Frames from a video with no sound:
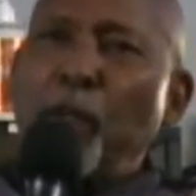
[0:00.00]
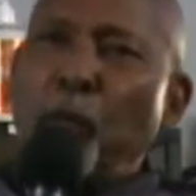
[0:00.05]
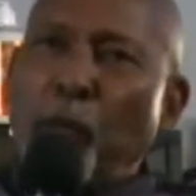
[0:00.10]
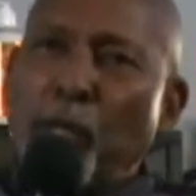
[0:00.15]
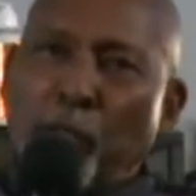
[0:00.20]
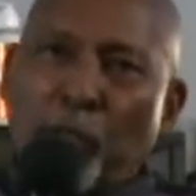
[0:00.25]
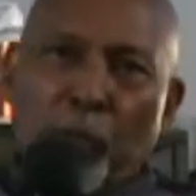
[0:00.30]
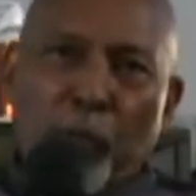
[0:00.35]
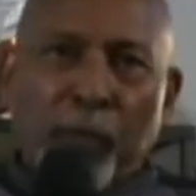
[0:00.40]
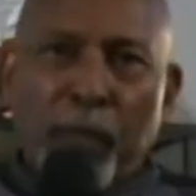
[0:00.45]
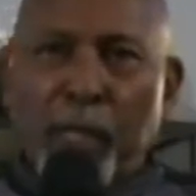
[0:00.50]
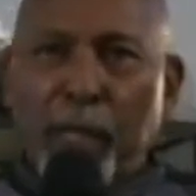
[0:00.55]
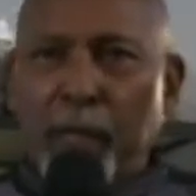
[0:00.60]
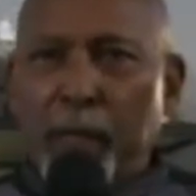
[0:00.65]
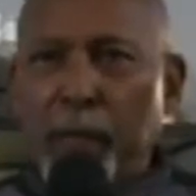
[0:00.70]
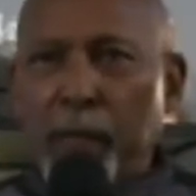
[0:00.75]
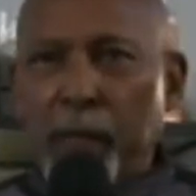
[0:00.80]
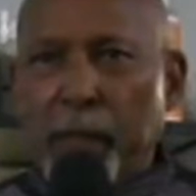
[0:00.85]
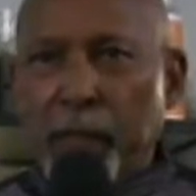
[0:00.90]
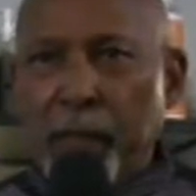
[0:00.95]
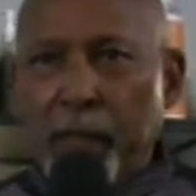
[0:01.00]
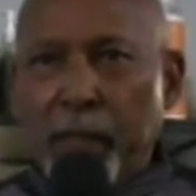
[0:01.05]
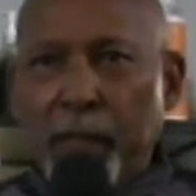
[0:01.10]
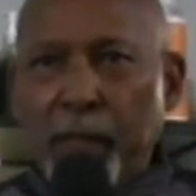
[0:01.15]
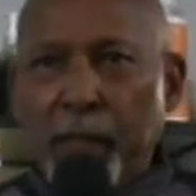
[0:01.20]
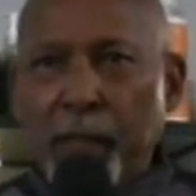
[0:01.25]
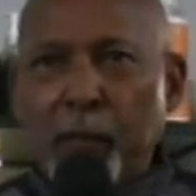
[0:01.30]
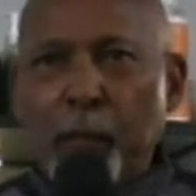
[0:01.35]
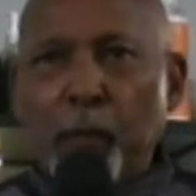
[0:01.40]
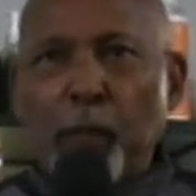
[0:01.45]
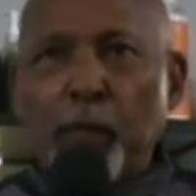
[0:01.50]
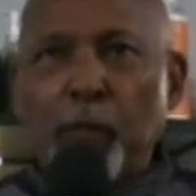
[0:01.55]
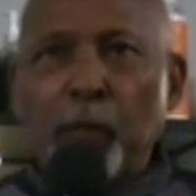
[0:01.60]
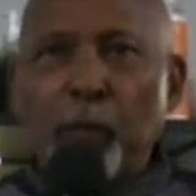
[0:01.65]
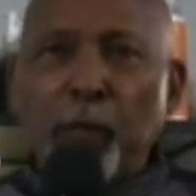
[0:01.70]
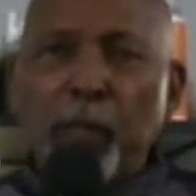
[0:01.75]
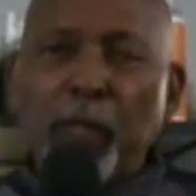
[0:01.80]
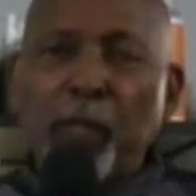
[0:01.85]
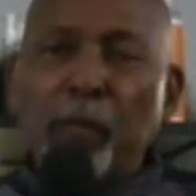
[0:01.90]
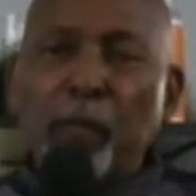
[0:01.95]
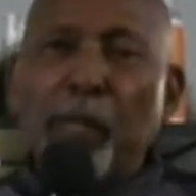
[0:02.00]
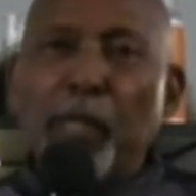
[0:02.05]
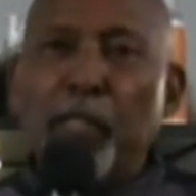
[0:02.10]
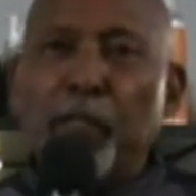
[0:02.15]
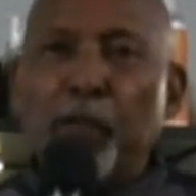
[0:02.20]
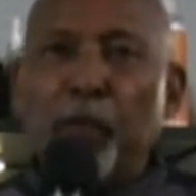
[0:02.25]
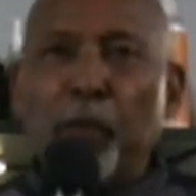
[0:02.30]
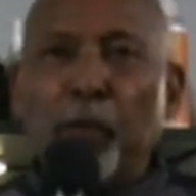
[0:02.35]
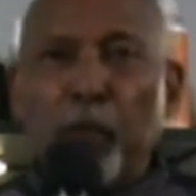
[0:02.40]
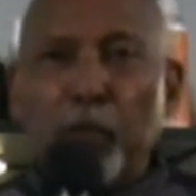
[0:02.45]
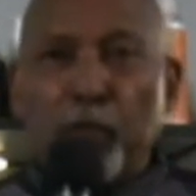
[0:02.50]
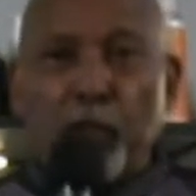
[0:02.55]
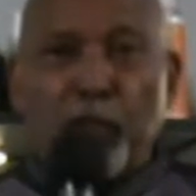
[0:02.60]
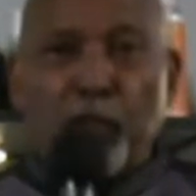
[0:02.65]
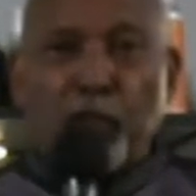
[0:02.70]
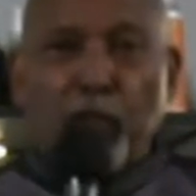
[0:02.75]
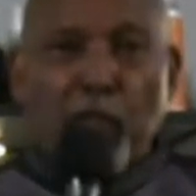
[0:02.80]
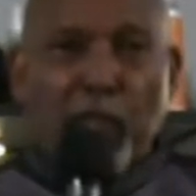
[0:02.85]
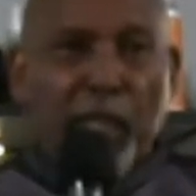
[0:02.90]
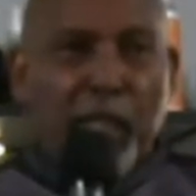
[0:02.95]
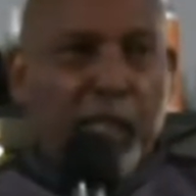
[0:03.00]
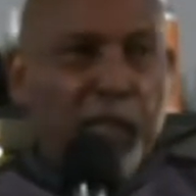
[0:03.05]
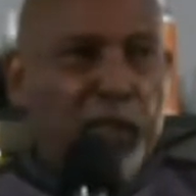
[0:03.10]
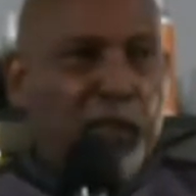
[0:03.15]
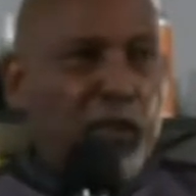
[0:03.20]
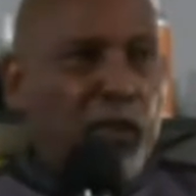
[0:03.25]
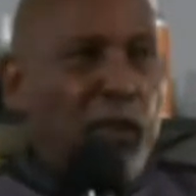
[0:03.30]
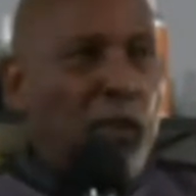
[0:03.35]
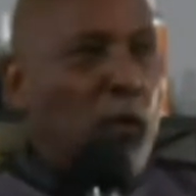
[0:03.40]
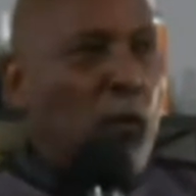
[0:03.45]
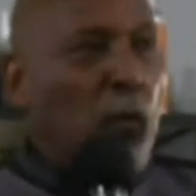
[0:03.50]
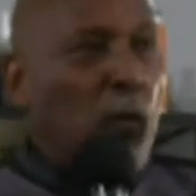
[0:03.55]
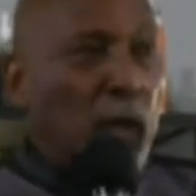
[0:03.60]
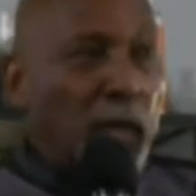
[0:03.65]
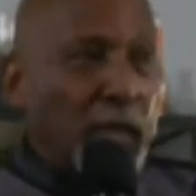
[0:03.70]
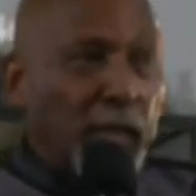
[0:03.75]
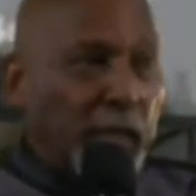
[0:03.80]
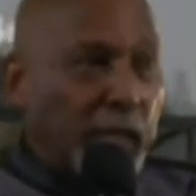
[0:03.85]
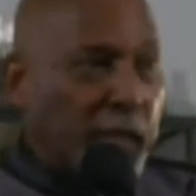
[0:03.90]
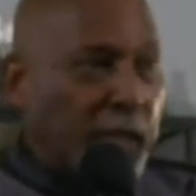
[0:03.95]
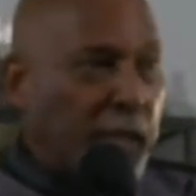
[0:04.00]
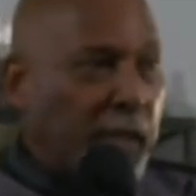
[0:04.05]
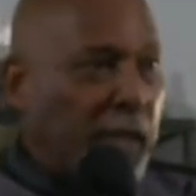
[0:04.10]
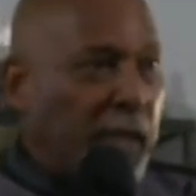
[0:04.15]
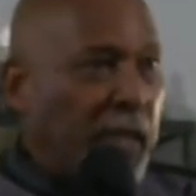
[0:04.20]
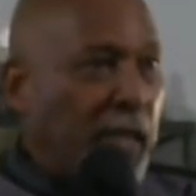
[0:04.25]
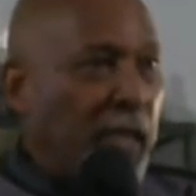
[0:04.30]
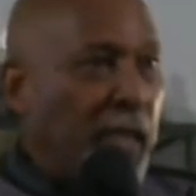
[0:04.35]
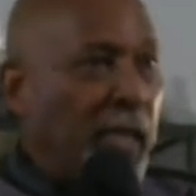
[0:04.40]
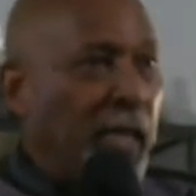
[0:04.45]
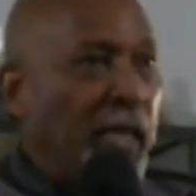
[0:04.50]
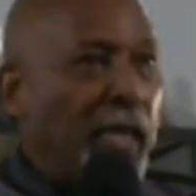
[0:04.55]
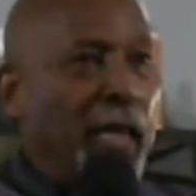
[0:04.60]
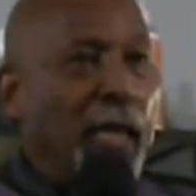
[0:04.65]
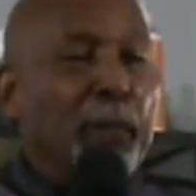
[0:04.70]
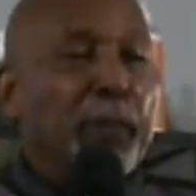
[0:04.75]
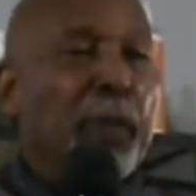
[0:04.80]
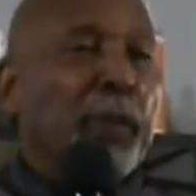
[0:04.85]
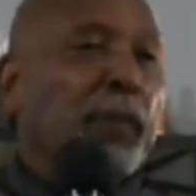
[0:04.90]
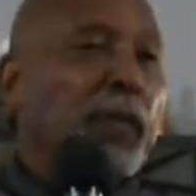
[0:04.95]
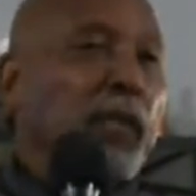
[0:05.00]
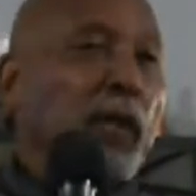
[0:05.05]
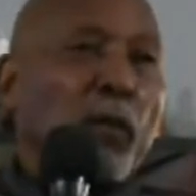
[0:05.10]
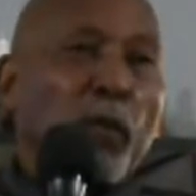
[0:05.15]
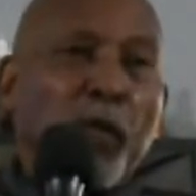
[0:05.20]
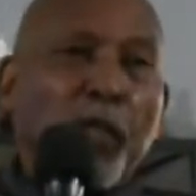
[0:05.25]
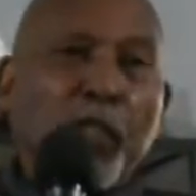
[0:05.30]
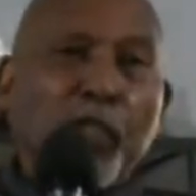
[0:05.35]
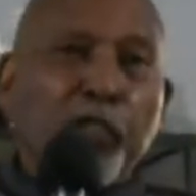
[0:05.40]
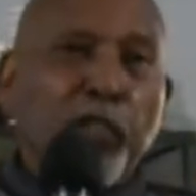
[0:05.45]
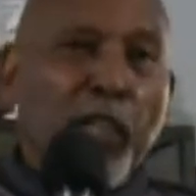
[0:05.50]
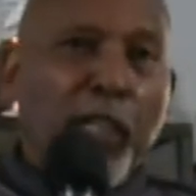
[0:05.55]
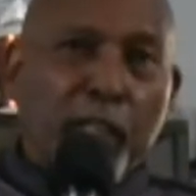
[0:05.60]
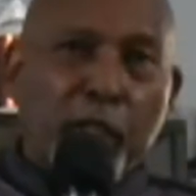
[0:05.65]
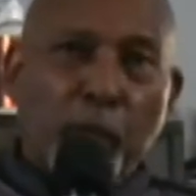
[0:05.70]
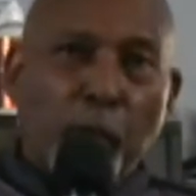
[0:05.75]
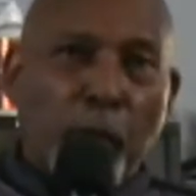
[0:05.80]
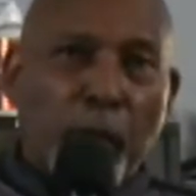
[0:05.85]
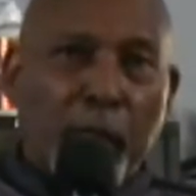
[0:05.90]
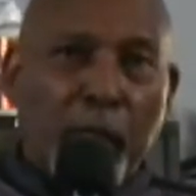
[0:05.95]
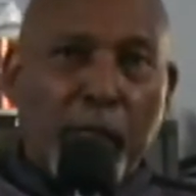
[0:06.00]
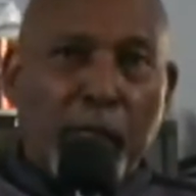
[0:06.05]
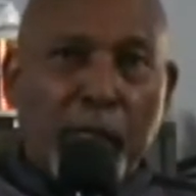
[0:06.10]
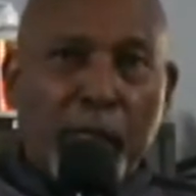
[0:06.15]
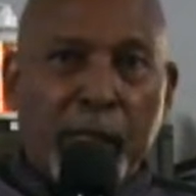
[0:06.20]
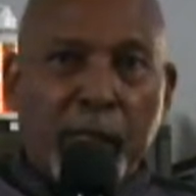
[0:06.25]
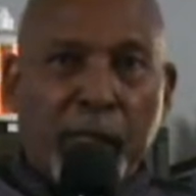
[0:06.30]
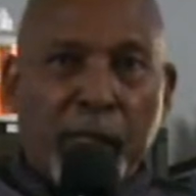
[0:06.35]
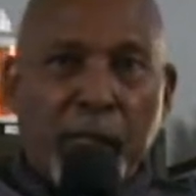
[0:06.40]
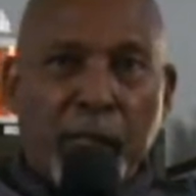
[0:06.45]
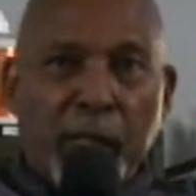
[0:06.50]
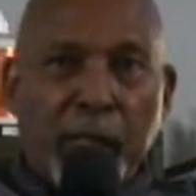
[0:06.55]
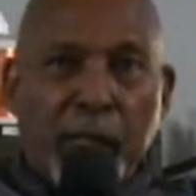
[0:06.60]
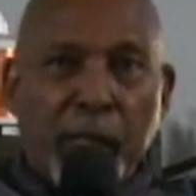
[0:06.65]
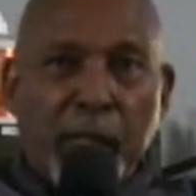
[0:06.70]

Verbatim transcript: what's real, because what's real make you want to change what is, and people don't want to change what is.